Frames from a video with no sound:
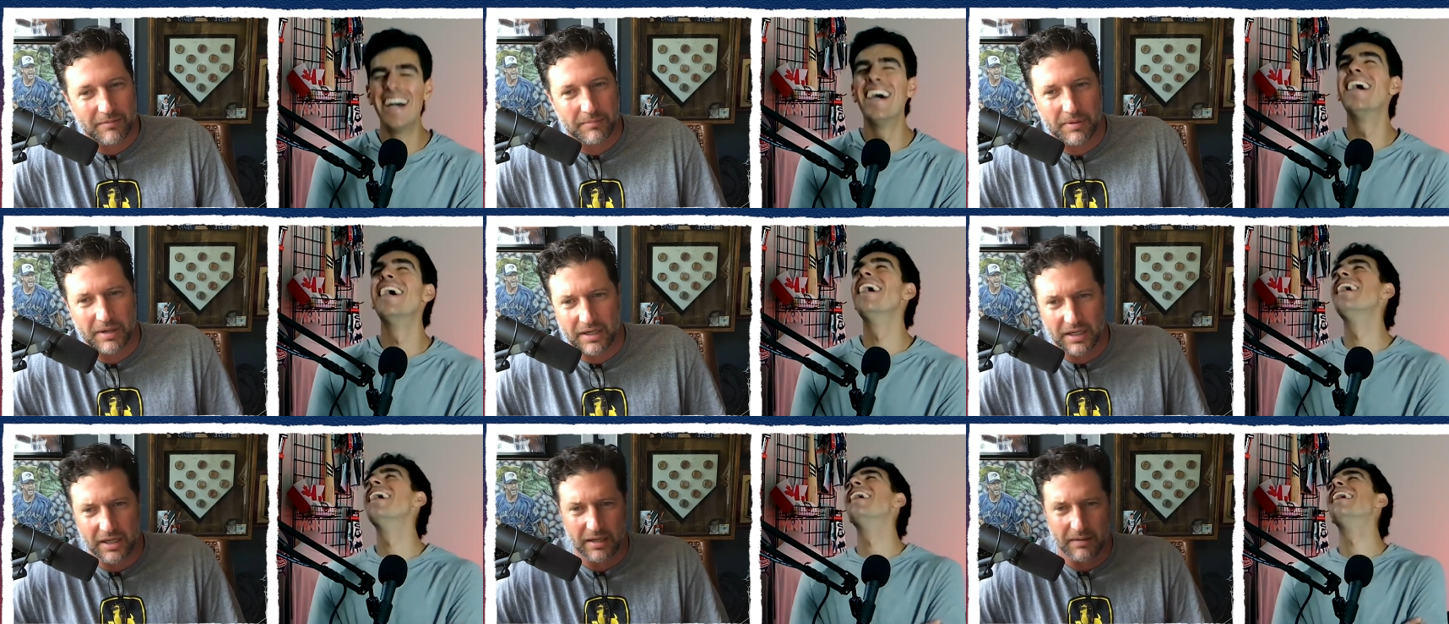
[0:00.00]

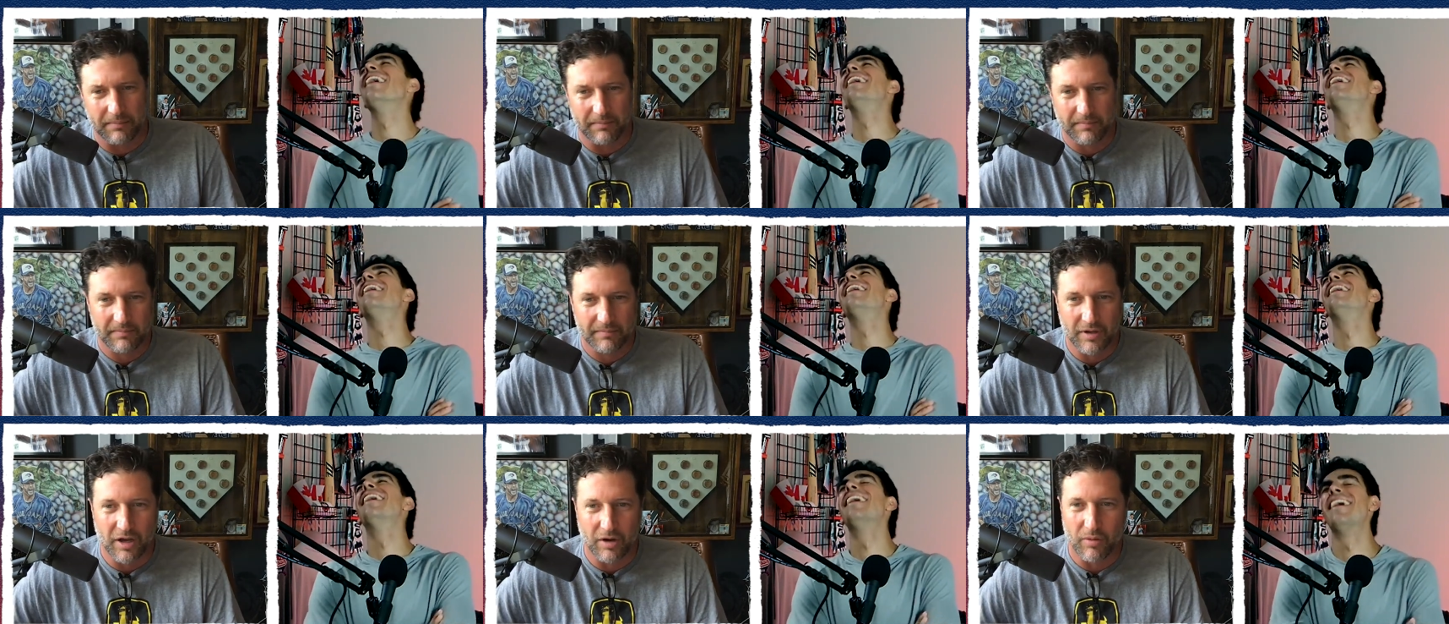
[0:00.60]
Speaker 1: But uh,
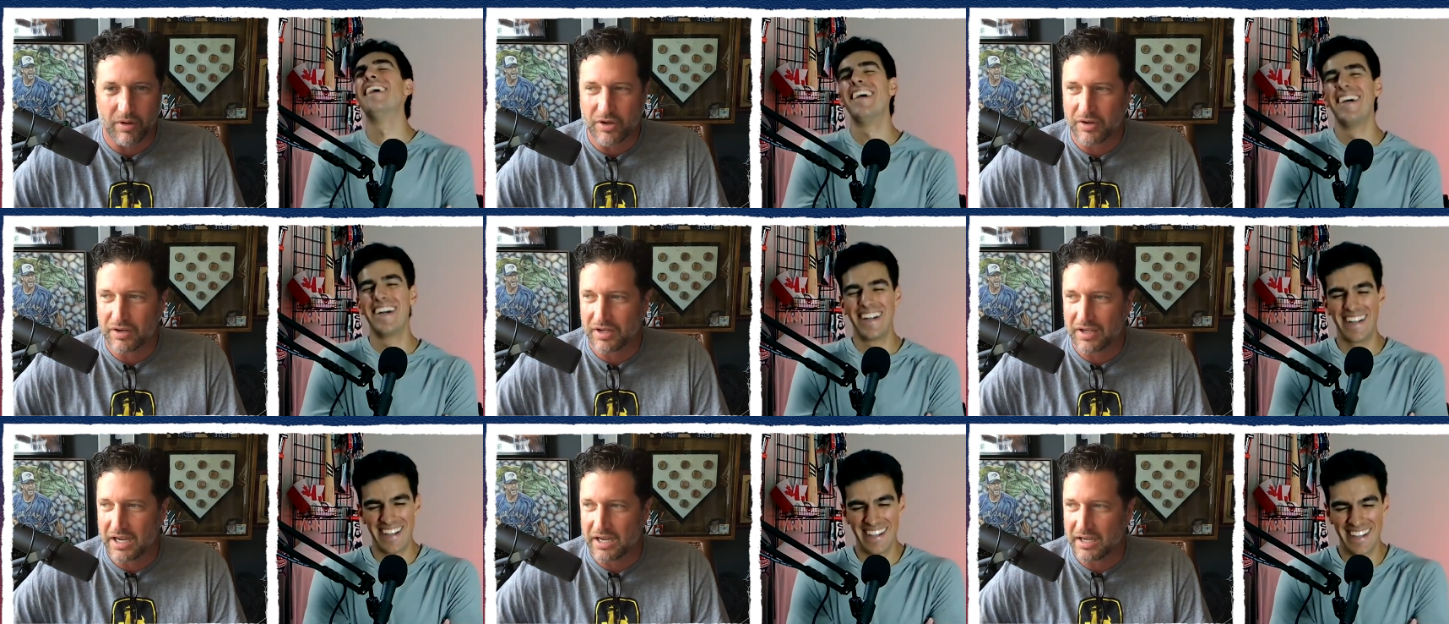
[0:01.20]
no, when you
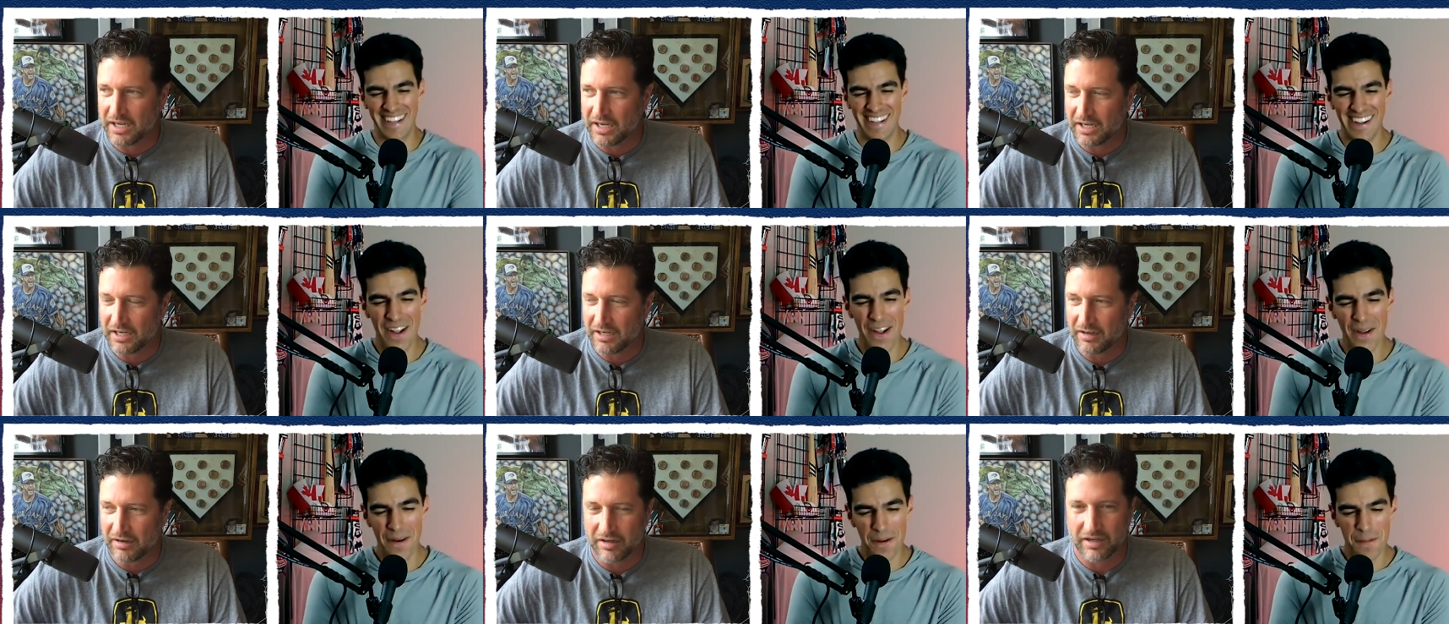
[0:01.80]
could get in
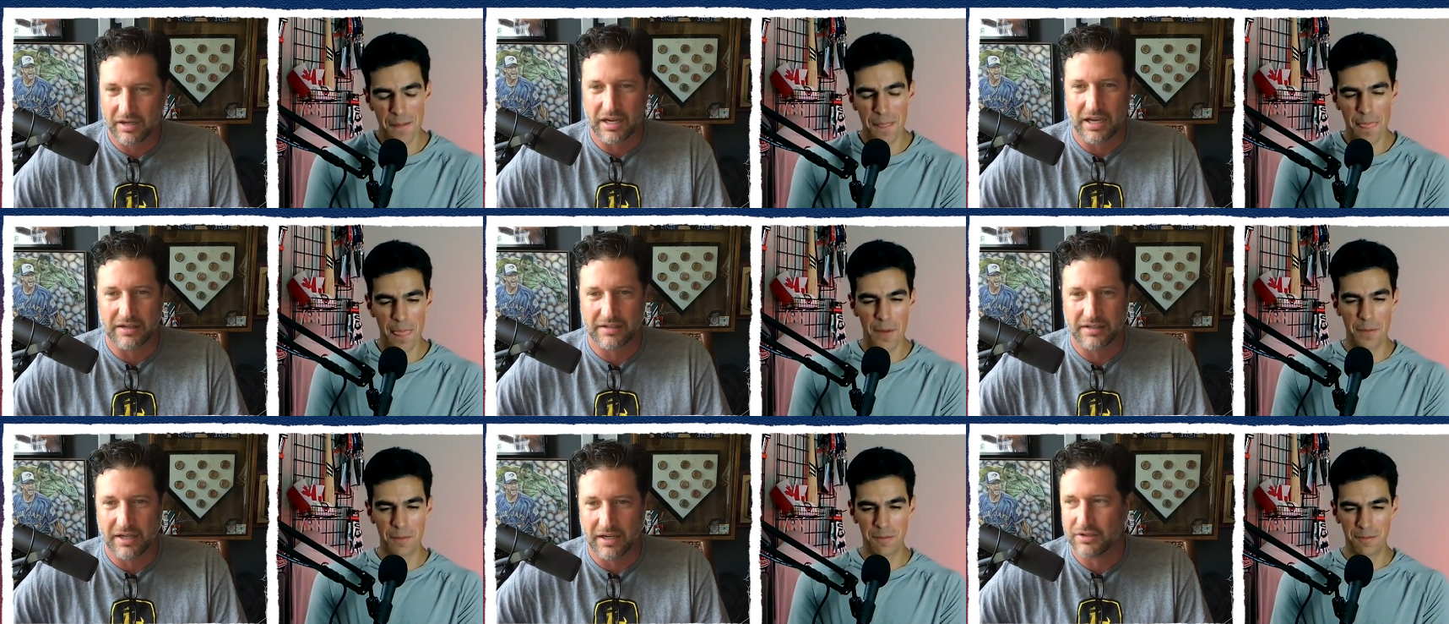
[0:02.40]
on a
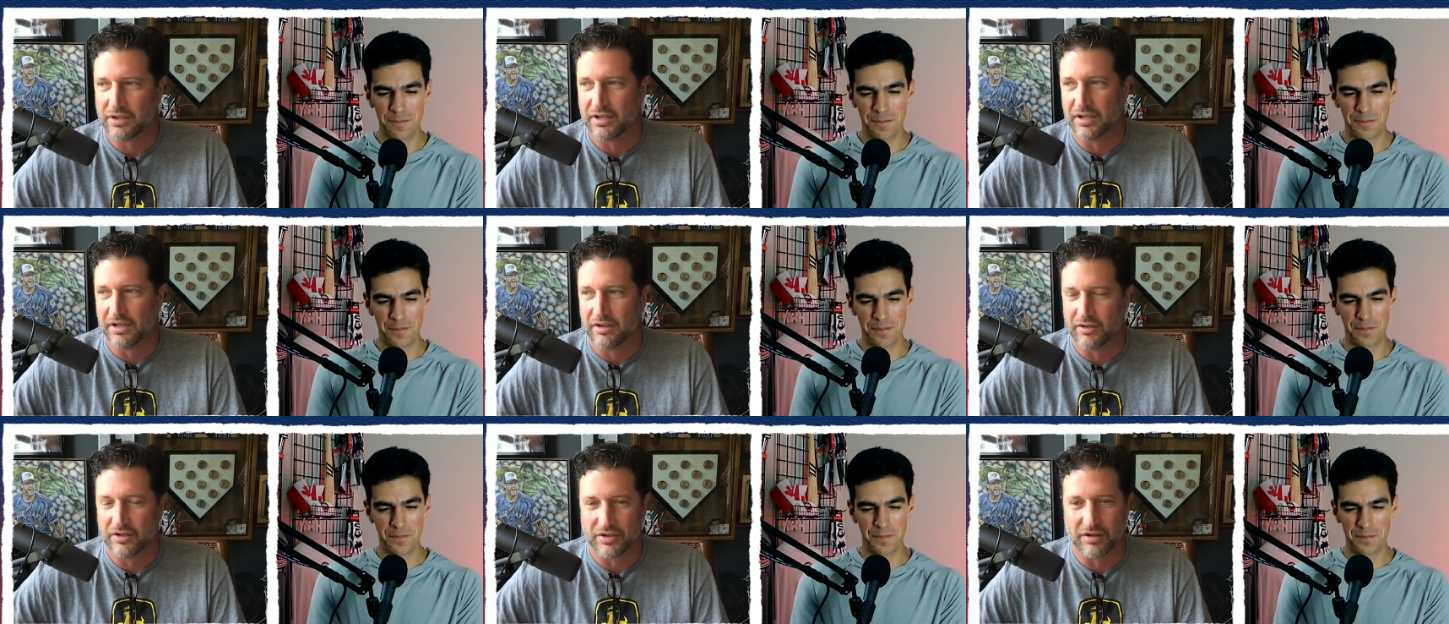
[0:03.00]
guy's kitchen and
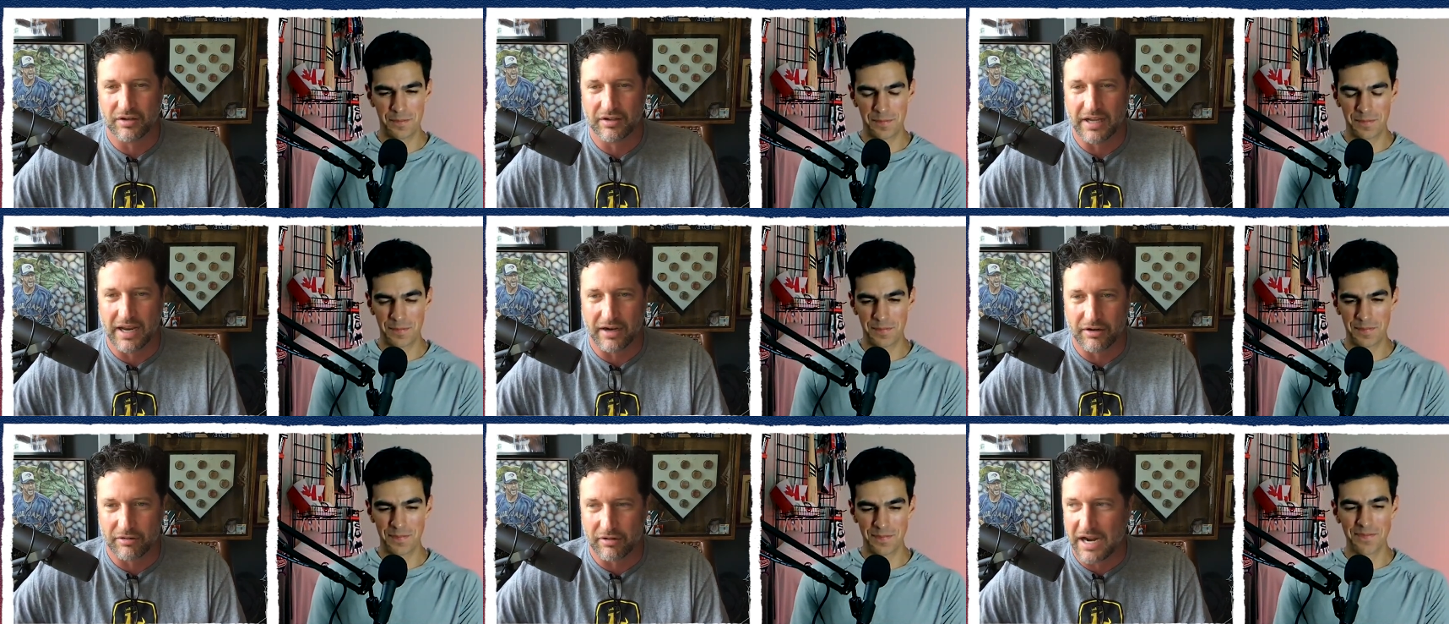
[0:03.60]
you just heard
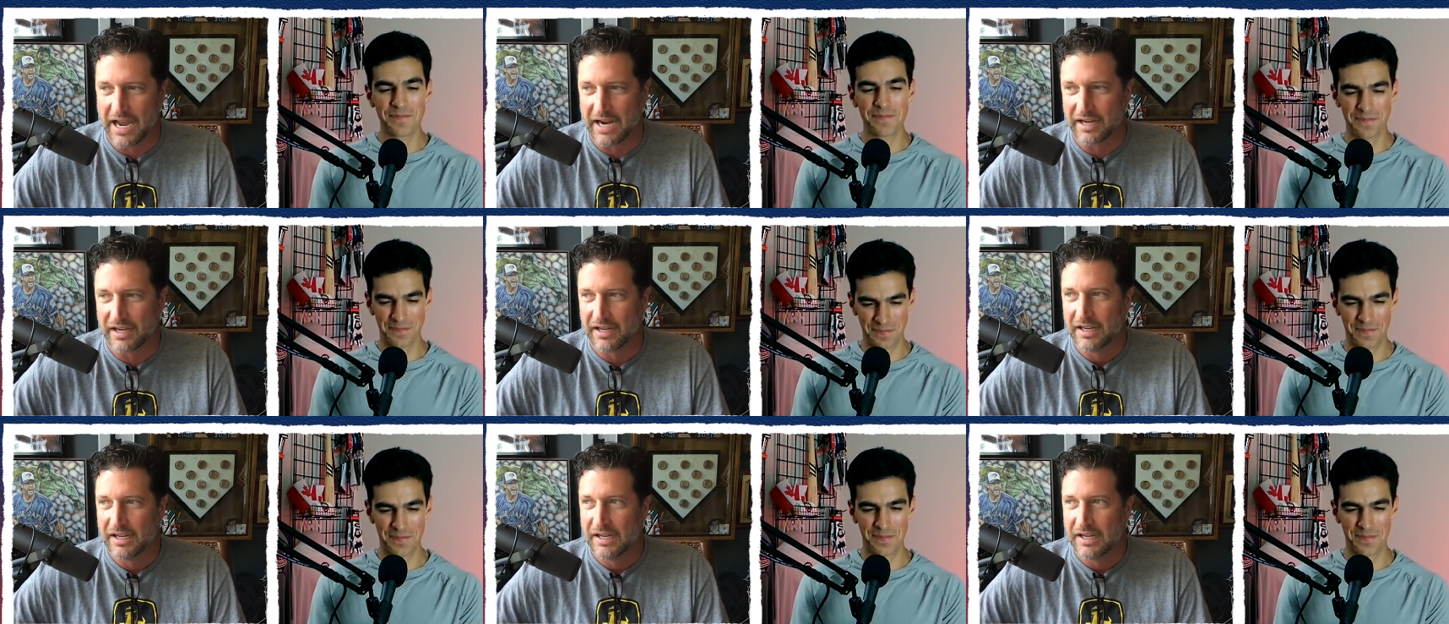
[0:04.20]
that crack,